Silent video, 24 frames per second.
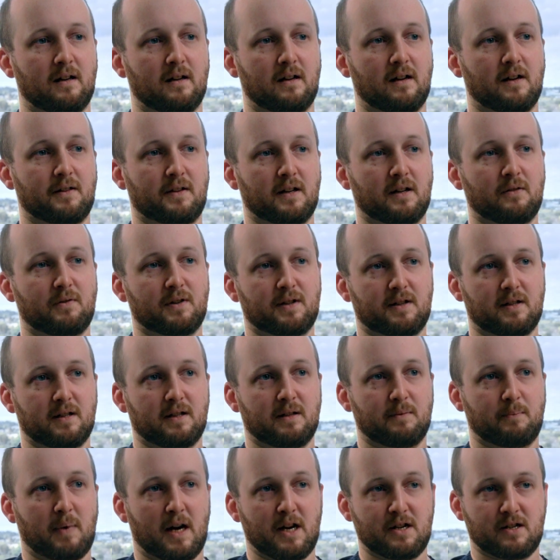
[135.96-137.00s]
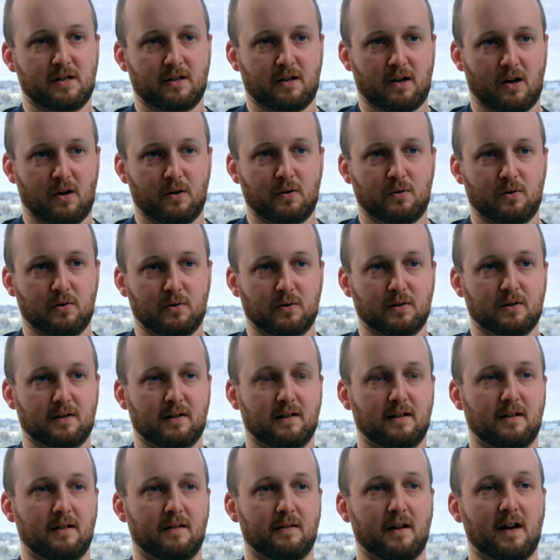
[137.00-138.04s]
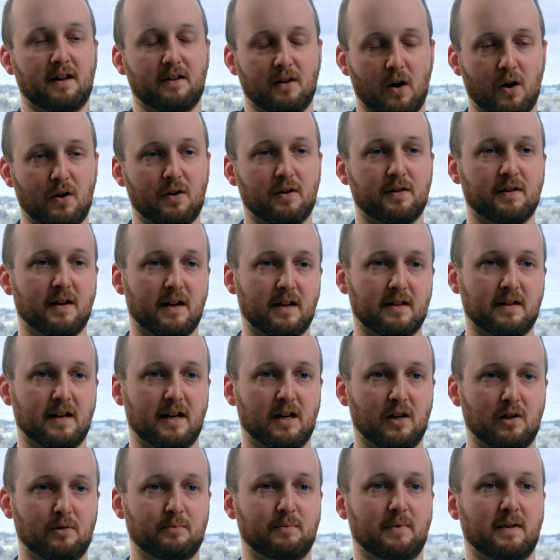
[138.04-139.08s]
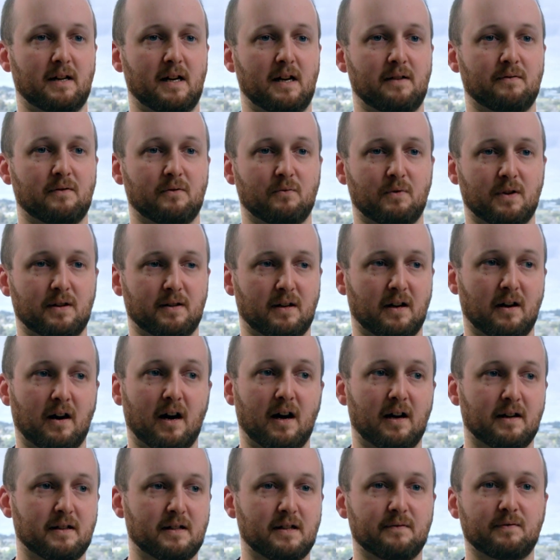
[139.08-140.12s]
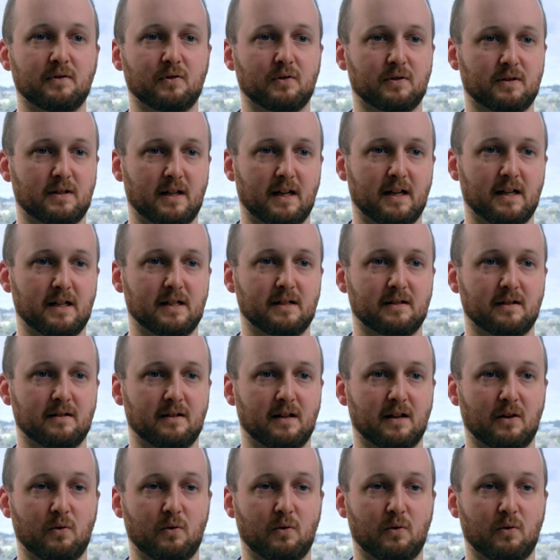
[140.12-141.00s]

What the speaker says: I think with the patient cohort, they know you're there to help, even when there are difficult days and they're